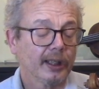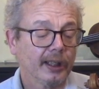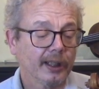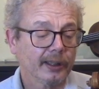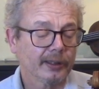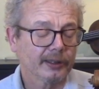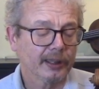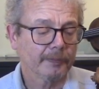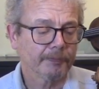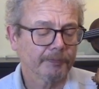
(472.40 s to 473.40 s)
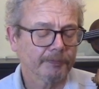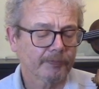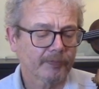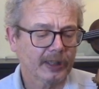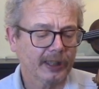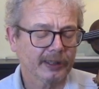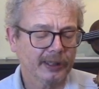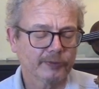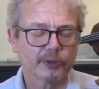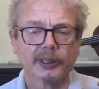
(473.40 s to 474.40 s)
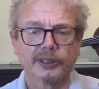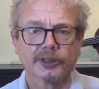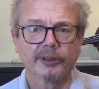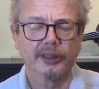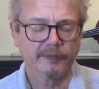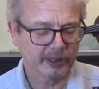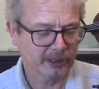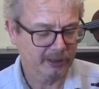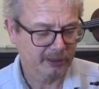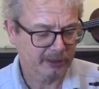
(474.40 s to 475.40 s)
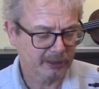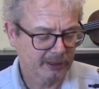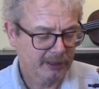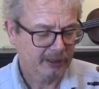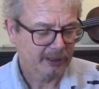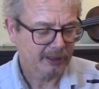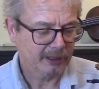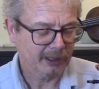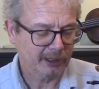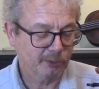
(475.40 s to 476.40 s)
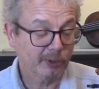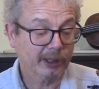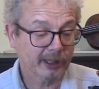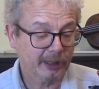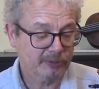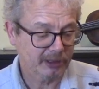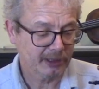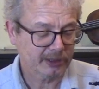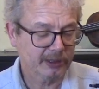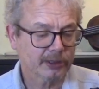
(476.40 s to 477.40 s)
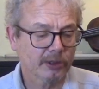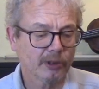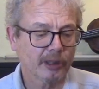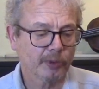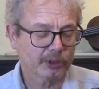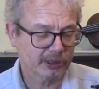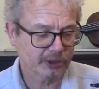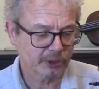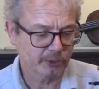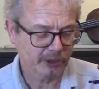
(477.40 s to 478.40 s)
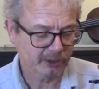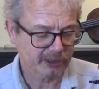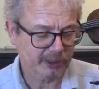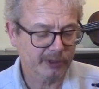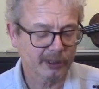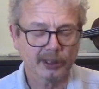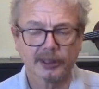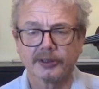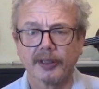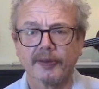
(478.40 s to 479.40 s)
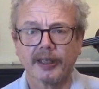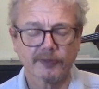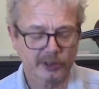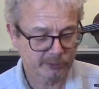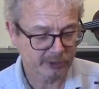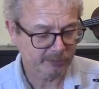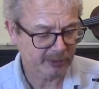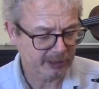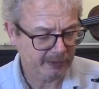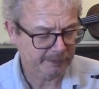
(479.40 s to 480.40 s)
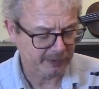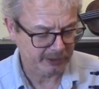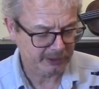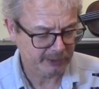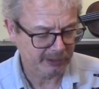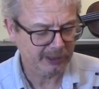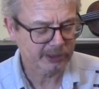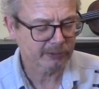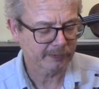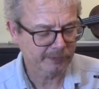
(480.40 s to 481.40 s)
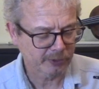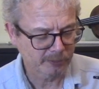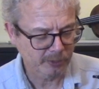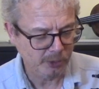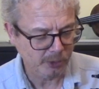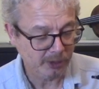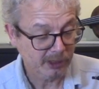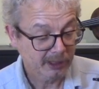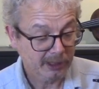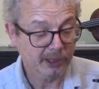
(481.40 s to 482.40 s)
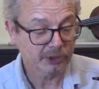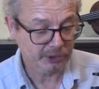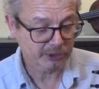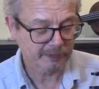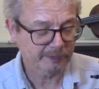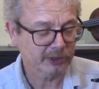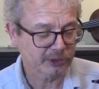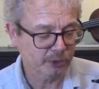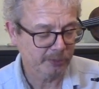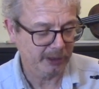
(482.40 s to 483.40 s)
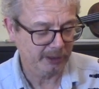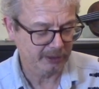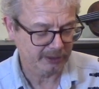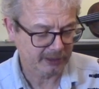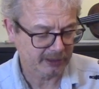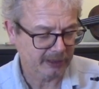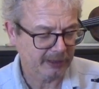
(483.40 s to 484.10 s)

and I'd never really studied it very hard, and when I came to listen to La Bottine Souriante I realised that their version was a bit different, so I listened few more, and just the first two bars,